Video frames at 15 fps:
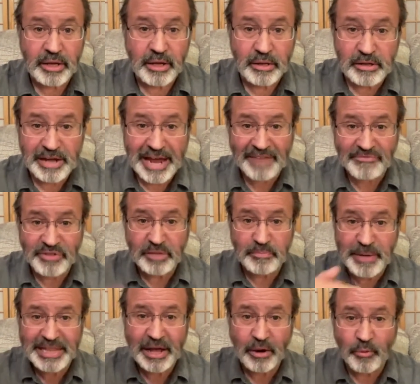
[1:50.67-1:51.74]
So you have to
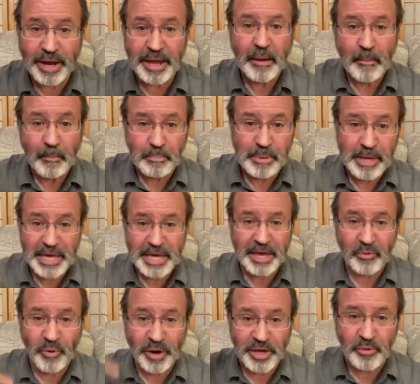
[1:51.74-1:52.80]
speak that way,
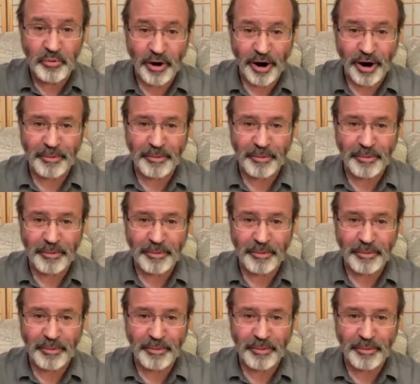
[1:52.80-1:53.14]
being what you are.